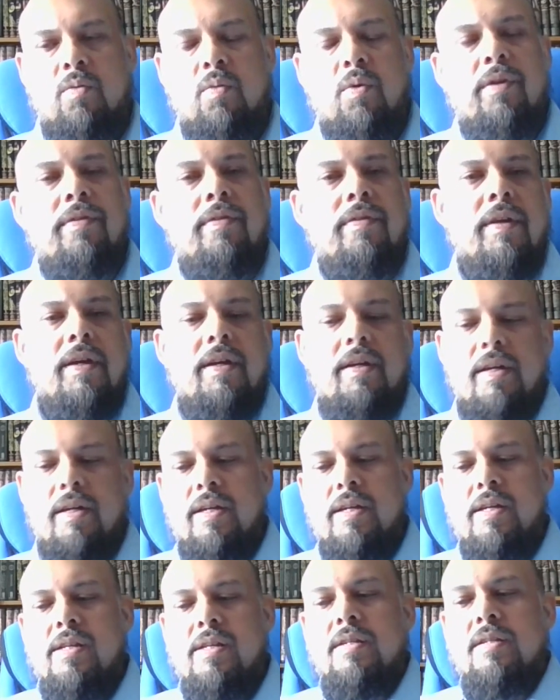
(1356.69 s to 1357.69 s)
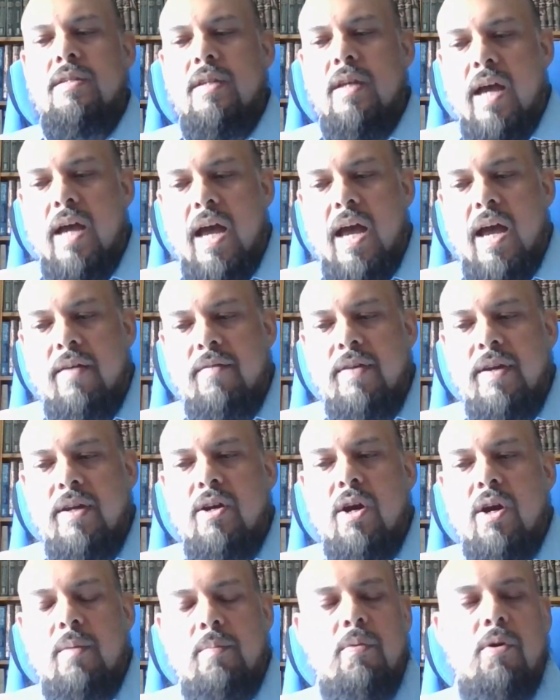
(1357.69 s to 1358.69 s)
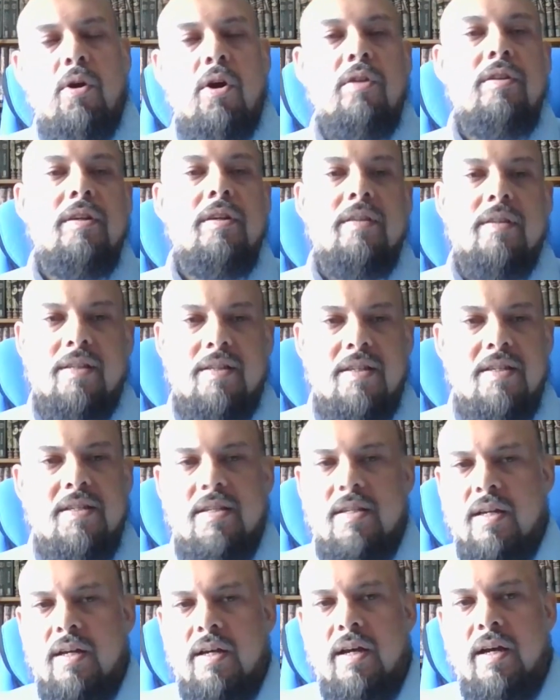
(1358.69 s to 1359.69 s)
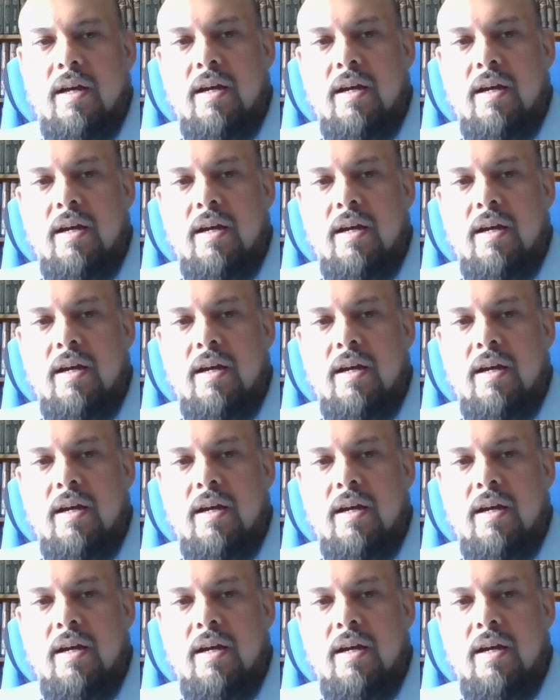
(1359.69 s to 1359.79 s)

one thing is having a product that is